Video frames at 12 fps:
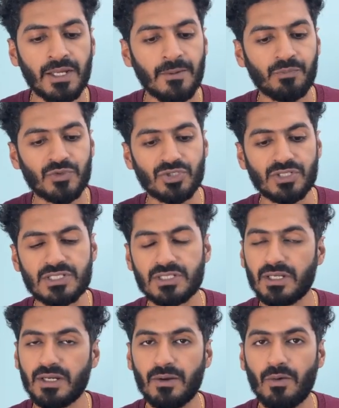So this is
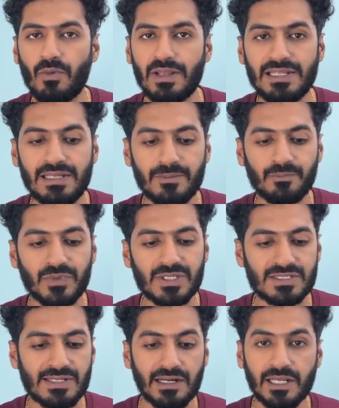a very
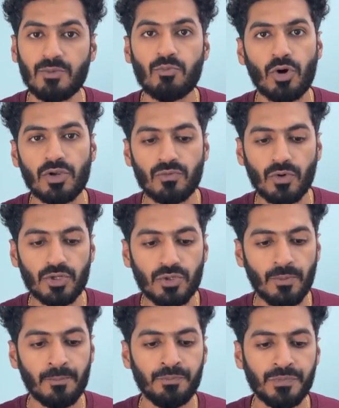starting point for you,
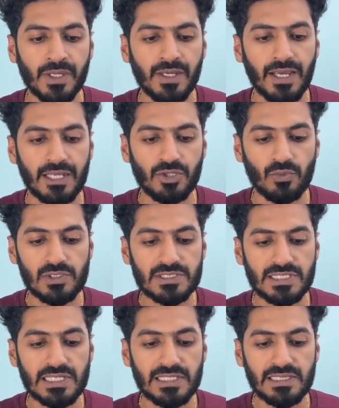and you will
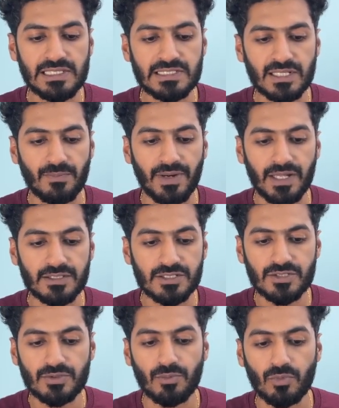see these
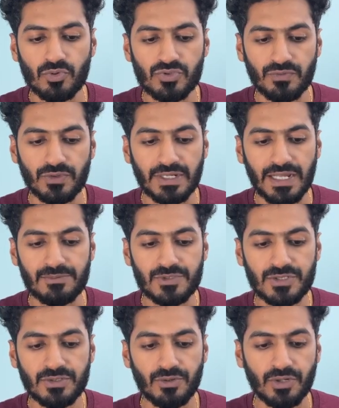commands most of the times.
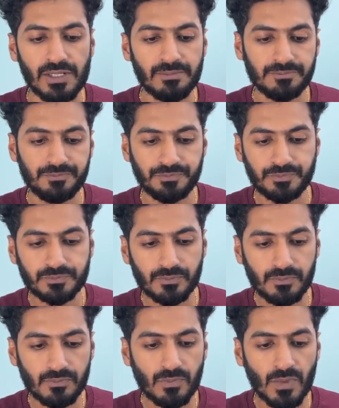Okay,
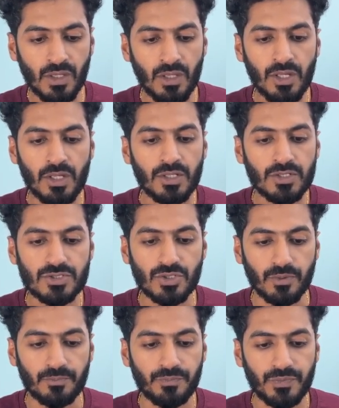
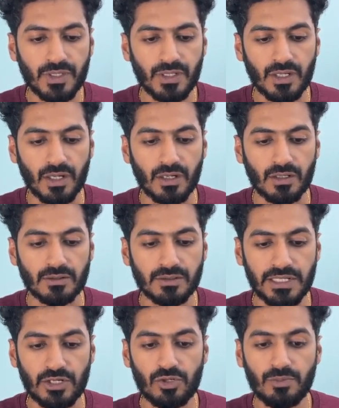so
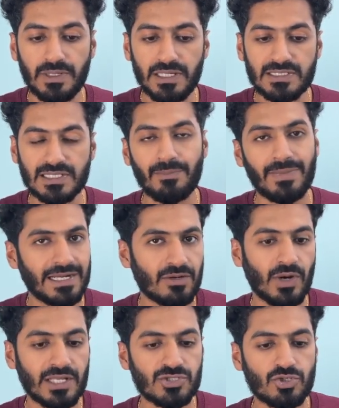there will be some
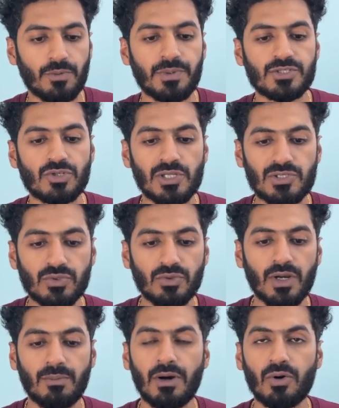advanced topics also
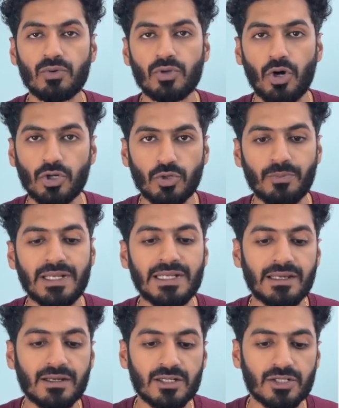about
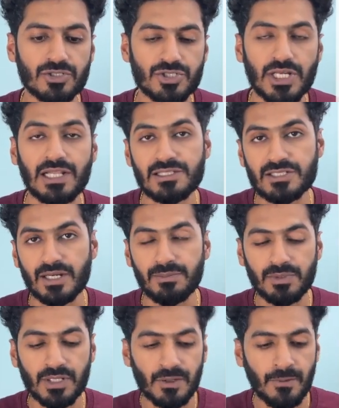automating a shell
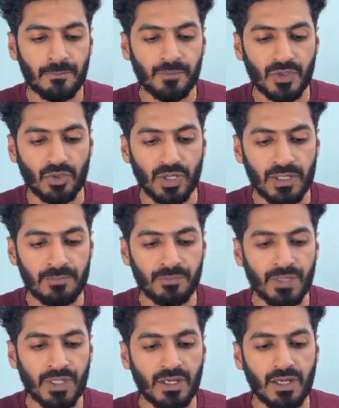script. Okay,
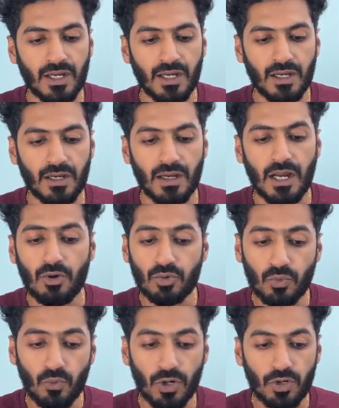how to
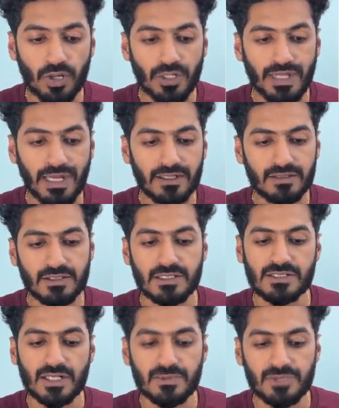work on that. The
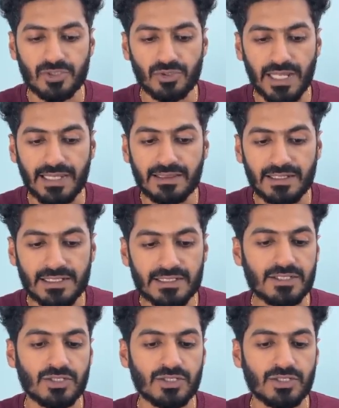scripts look like this.